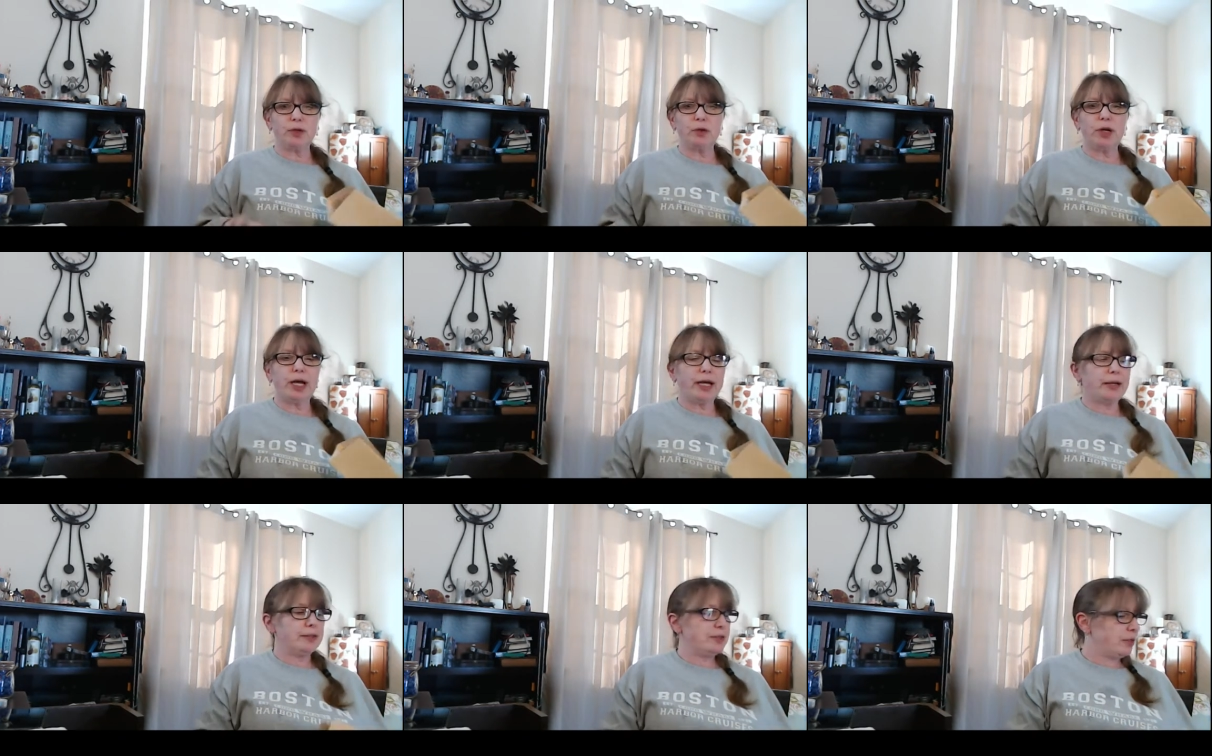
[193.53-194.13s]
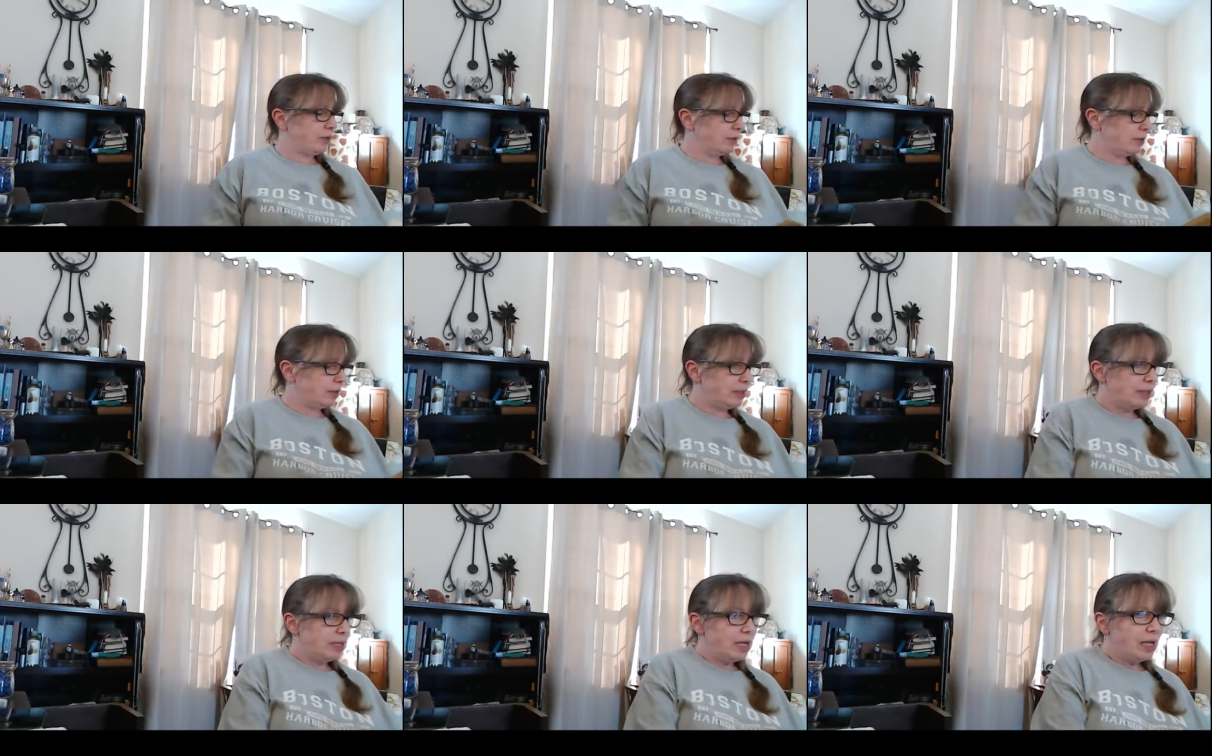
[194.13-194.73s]
Okay, so
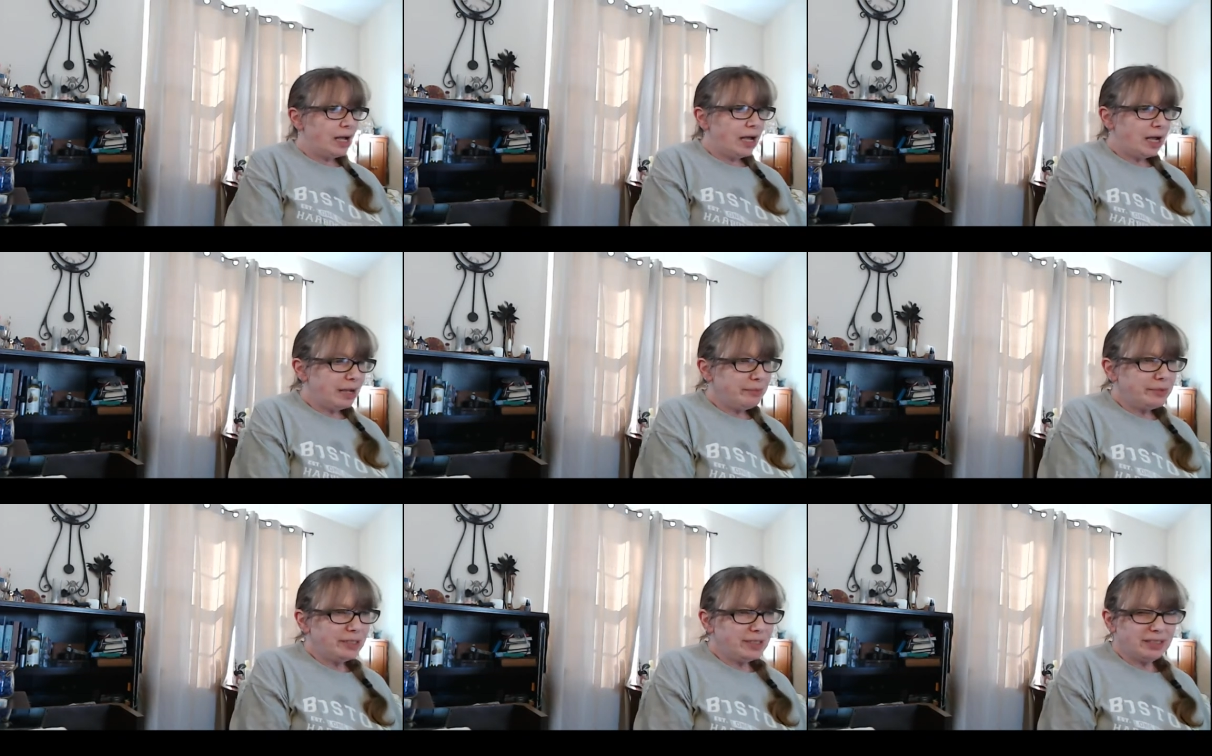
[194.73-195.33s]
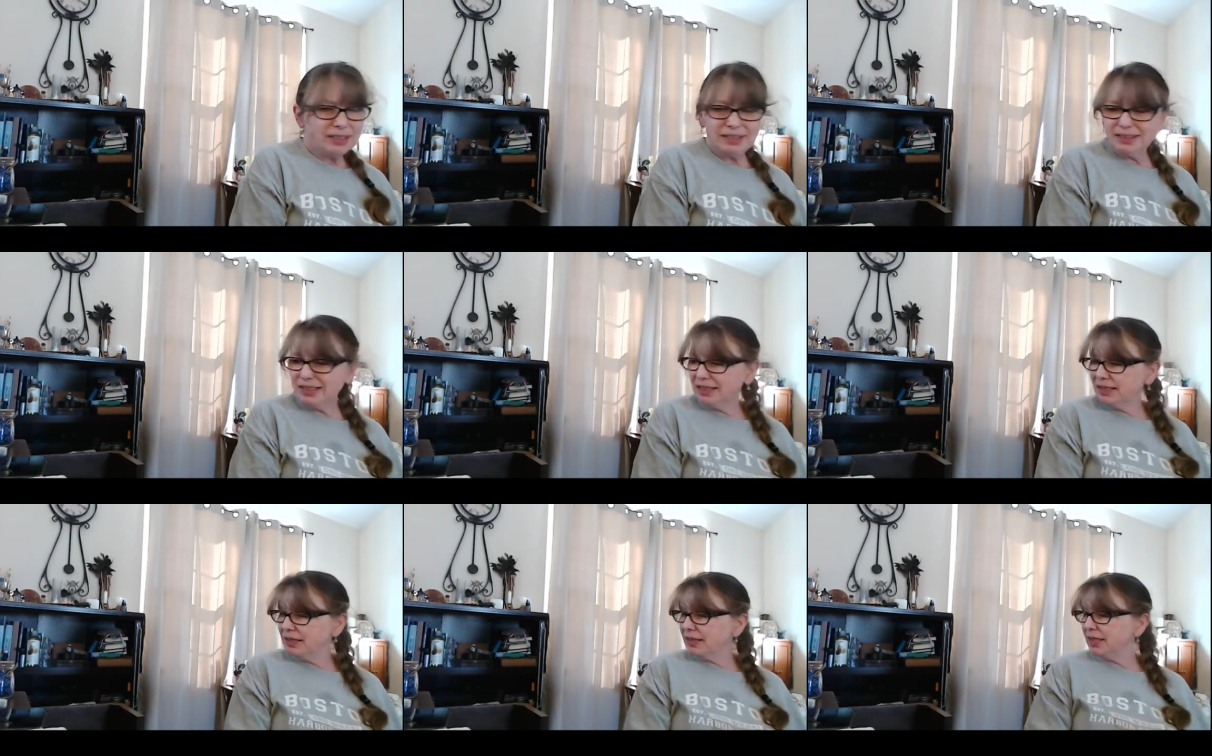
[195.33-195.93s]
I'm gonna
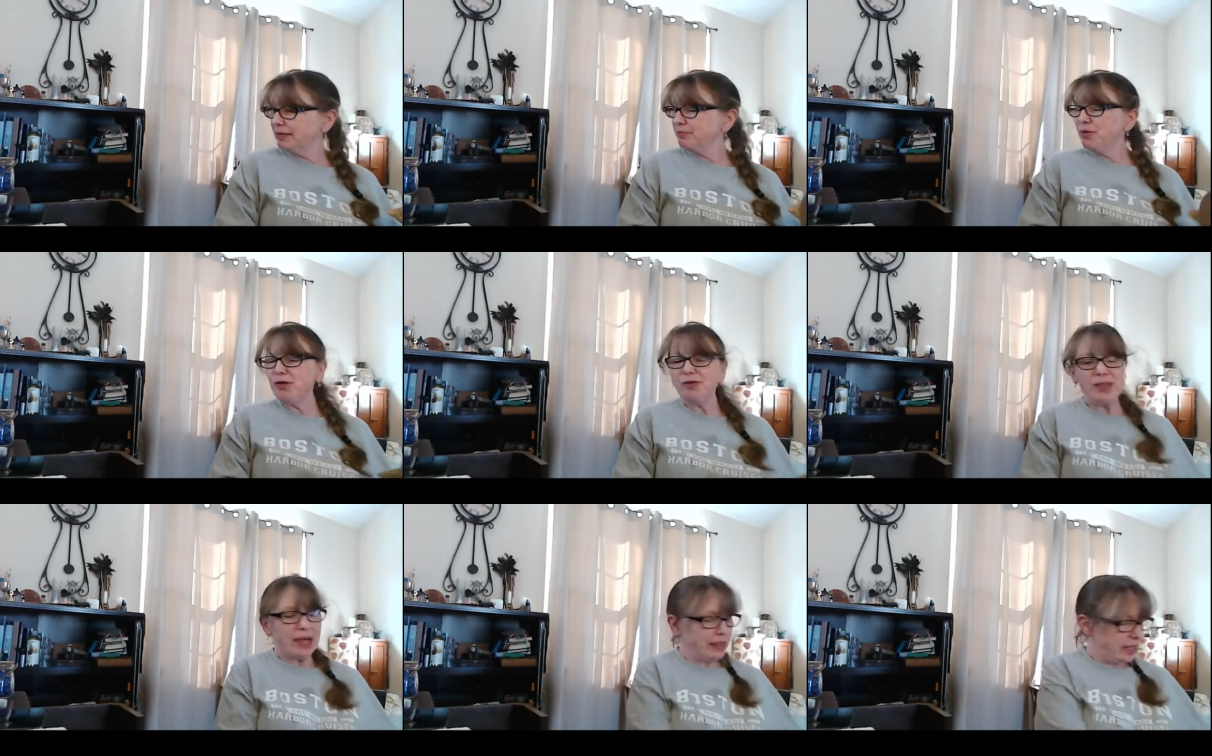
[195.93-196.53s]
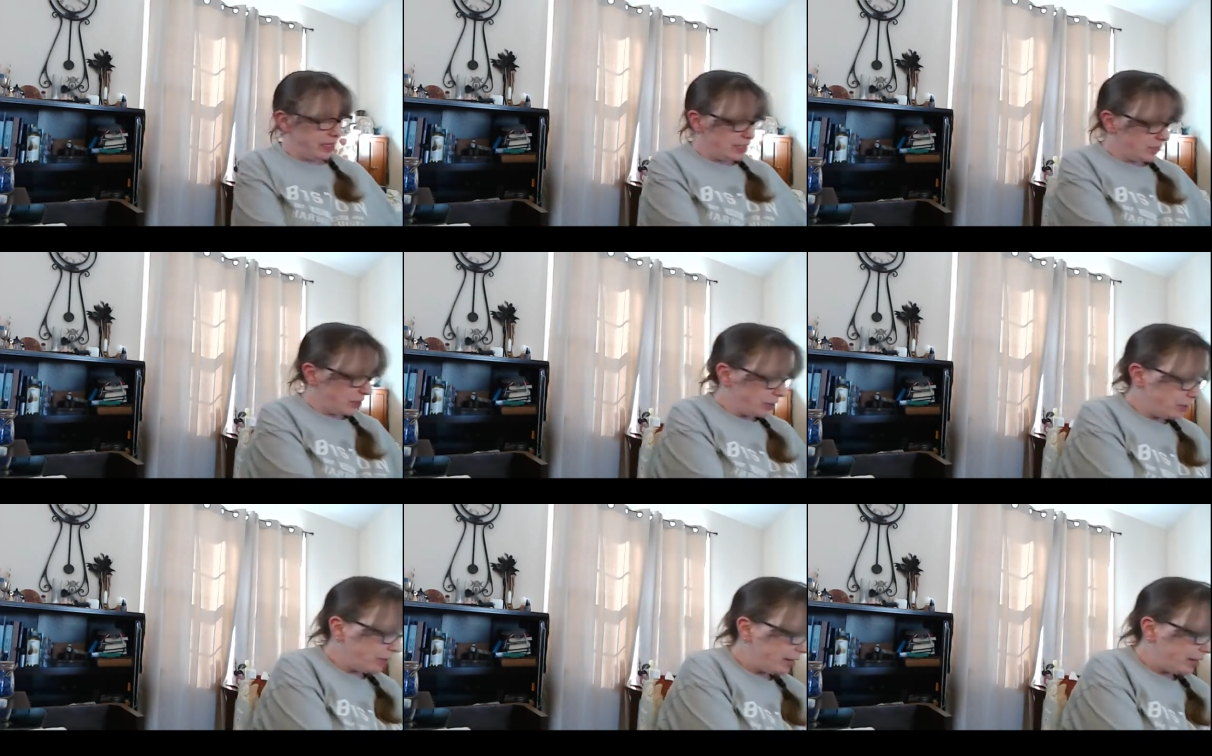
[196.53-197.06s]
move that thing. I don't